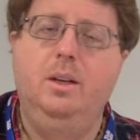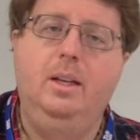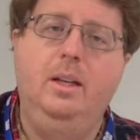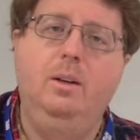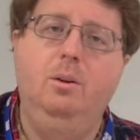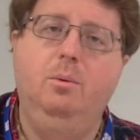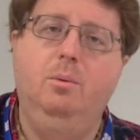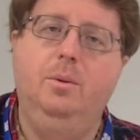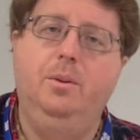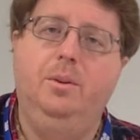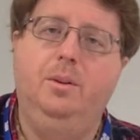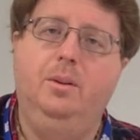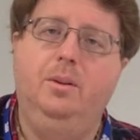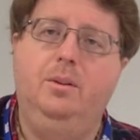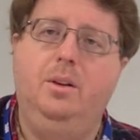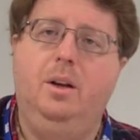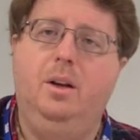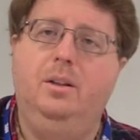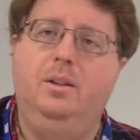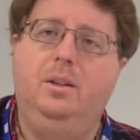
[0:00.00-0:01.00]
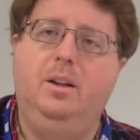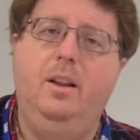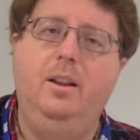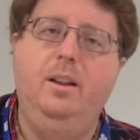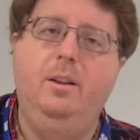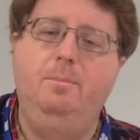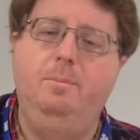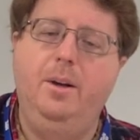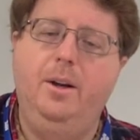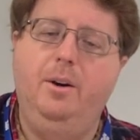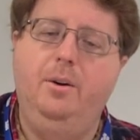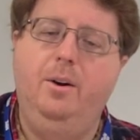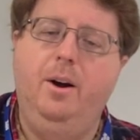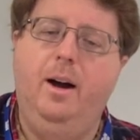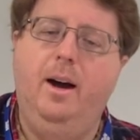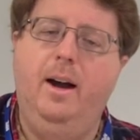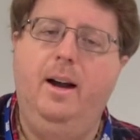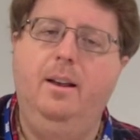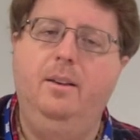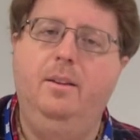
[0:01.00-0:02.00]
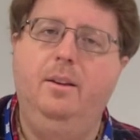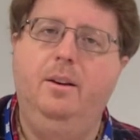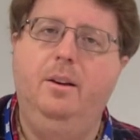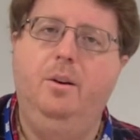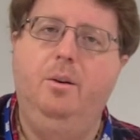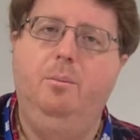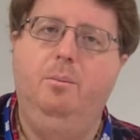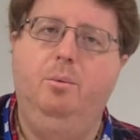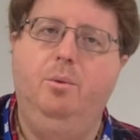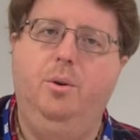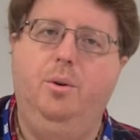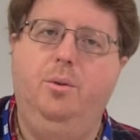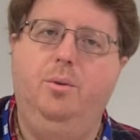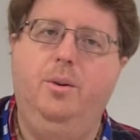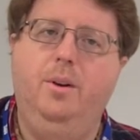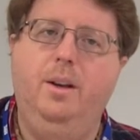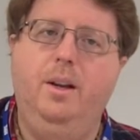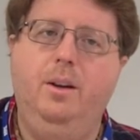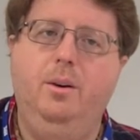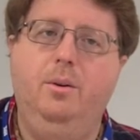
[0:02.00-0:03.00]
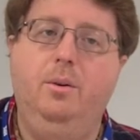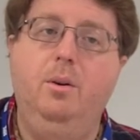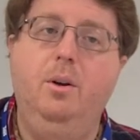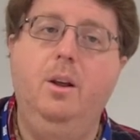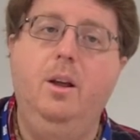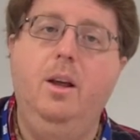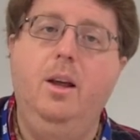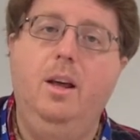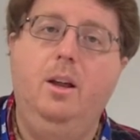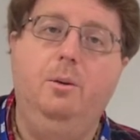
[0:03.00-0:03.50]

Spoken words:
a needle with a slightly bigger eye than an embroidery needle.